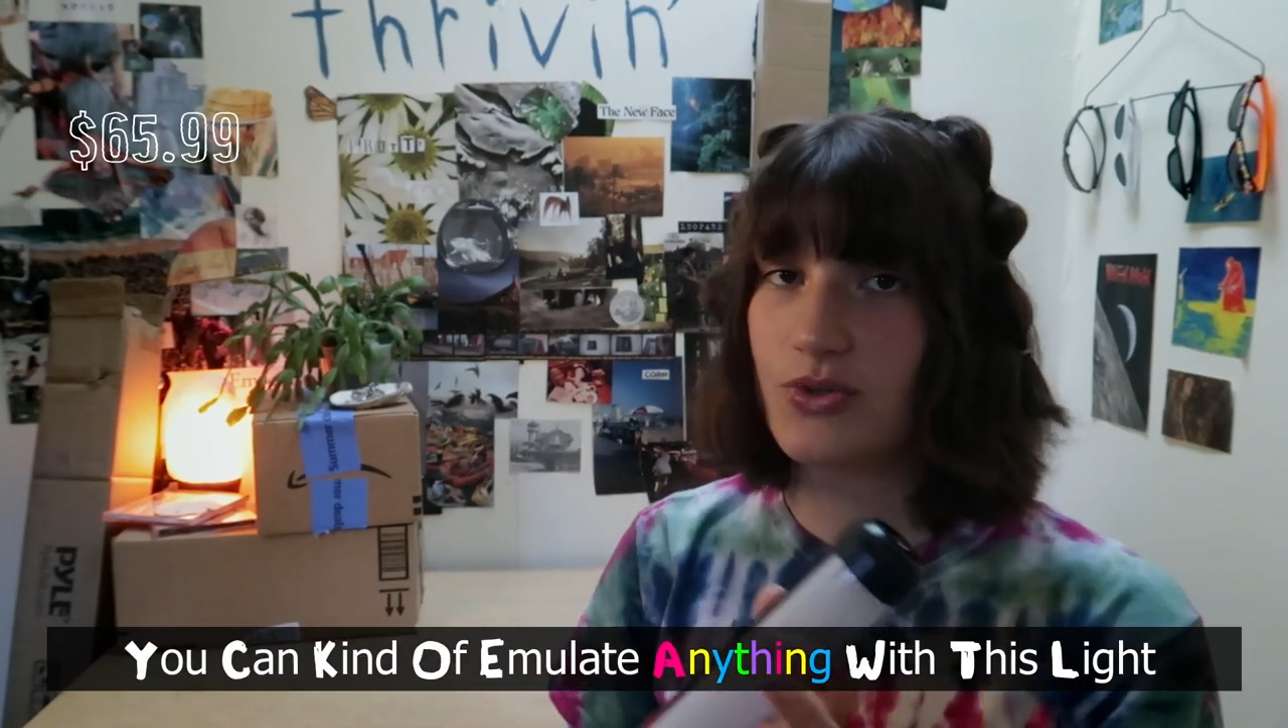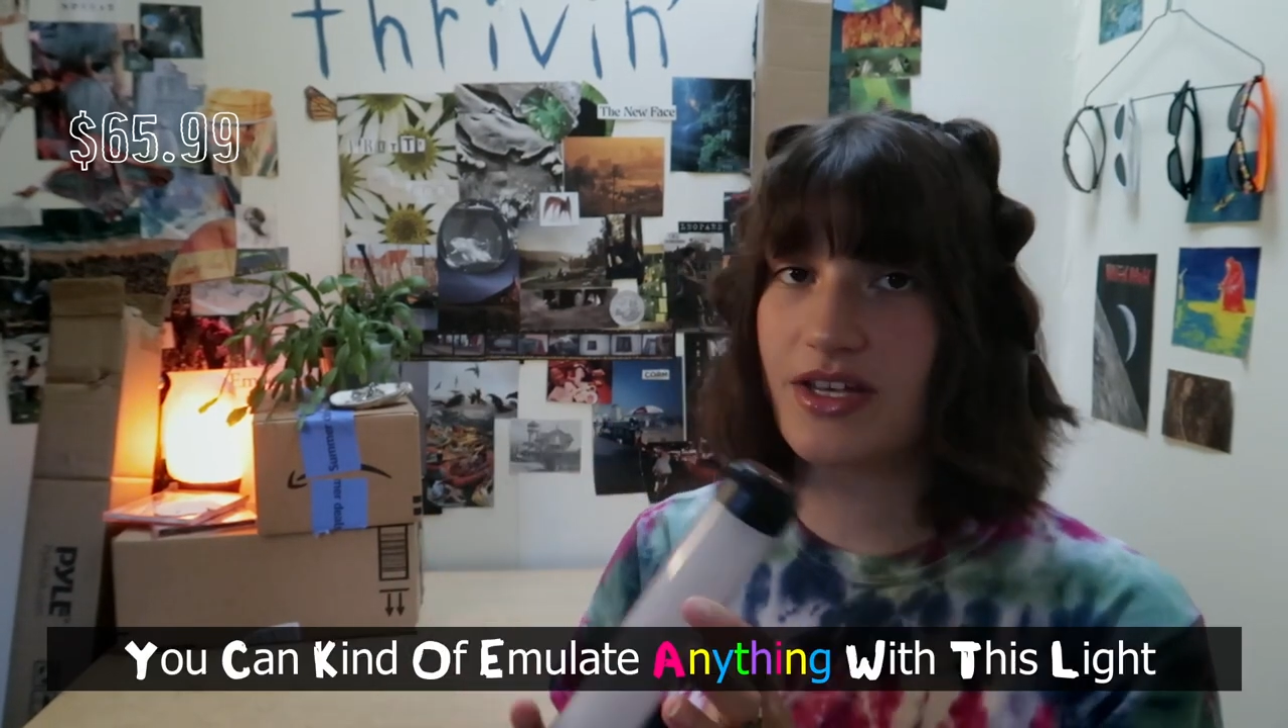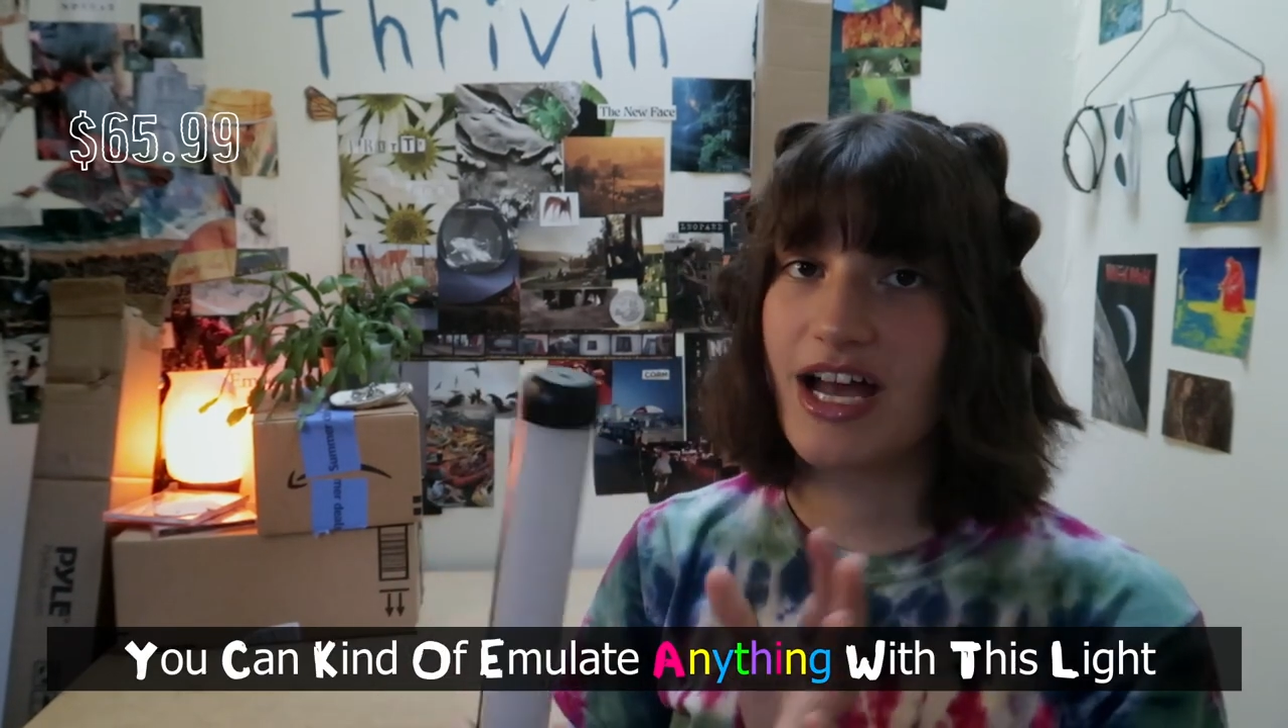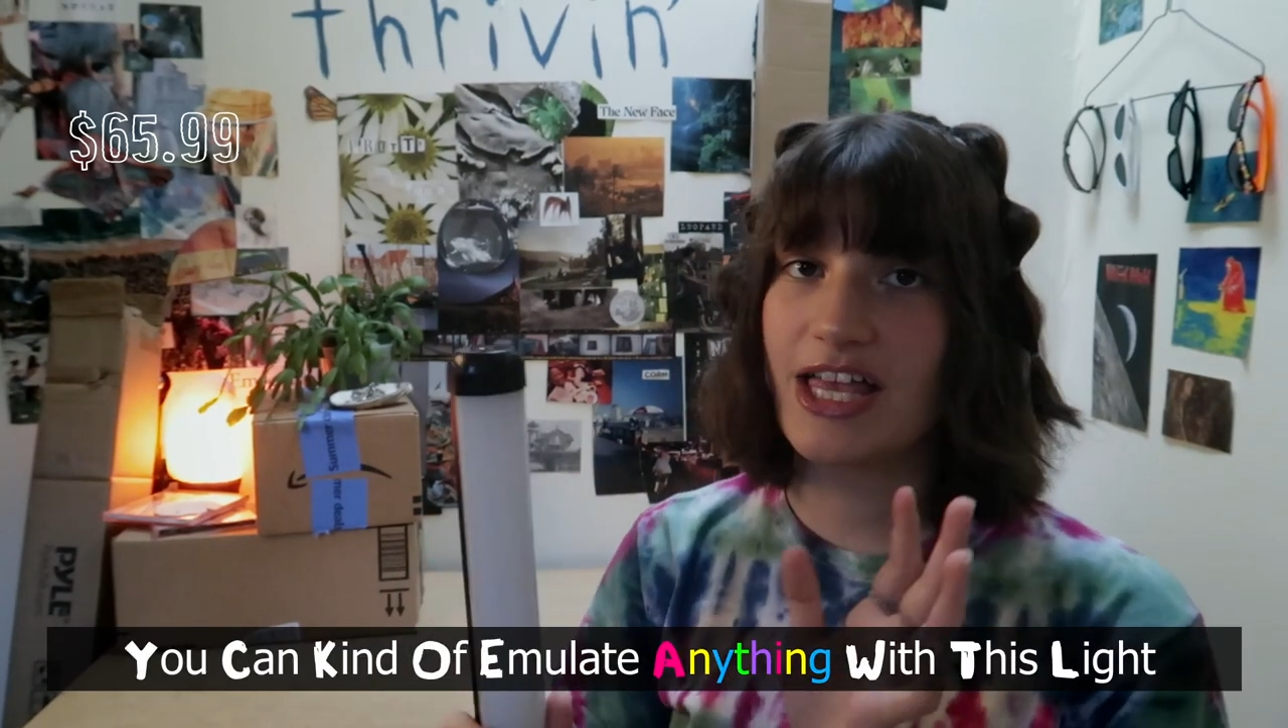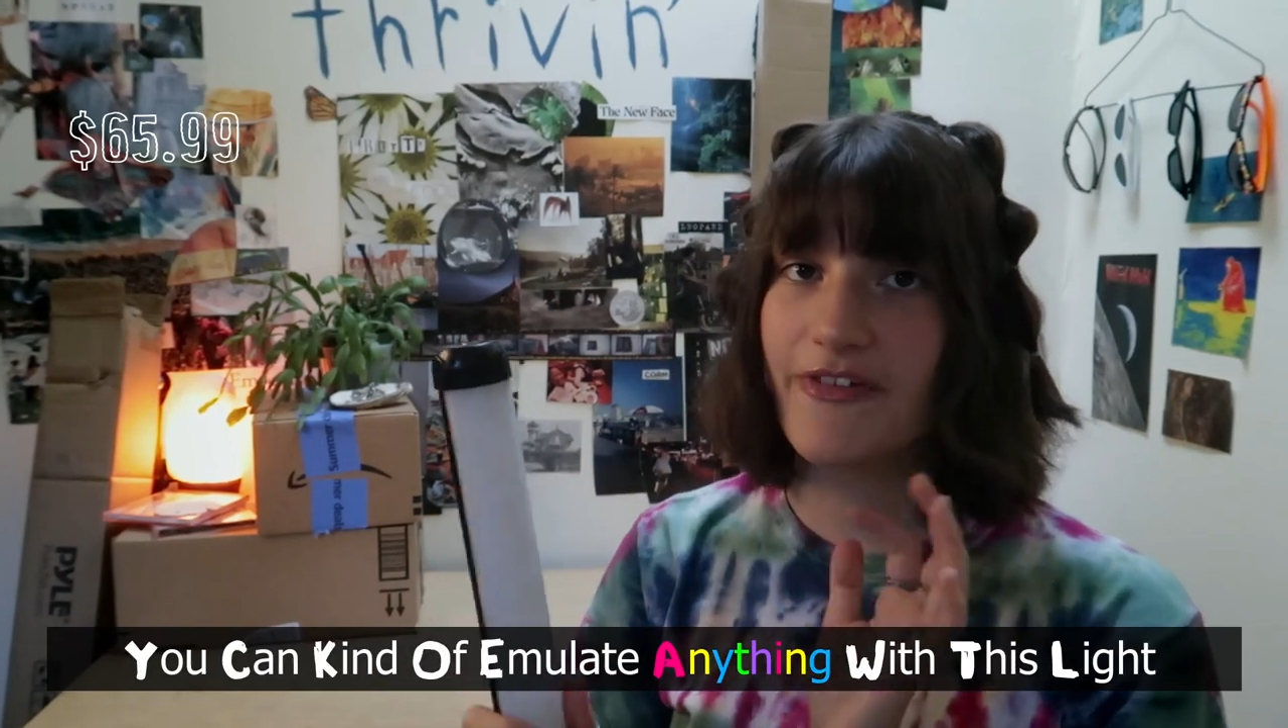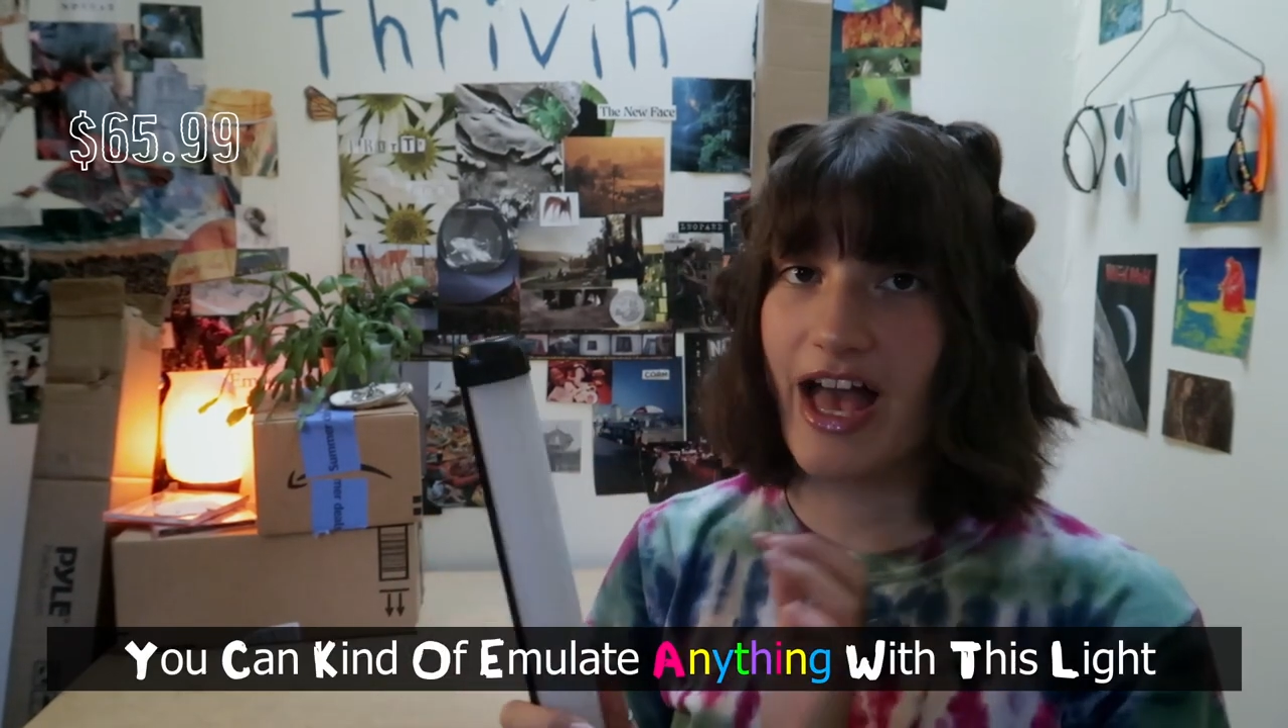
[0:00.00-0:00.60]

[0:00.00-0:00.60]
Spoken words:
You can kind of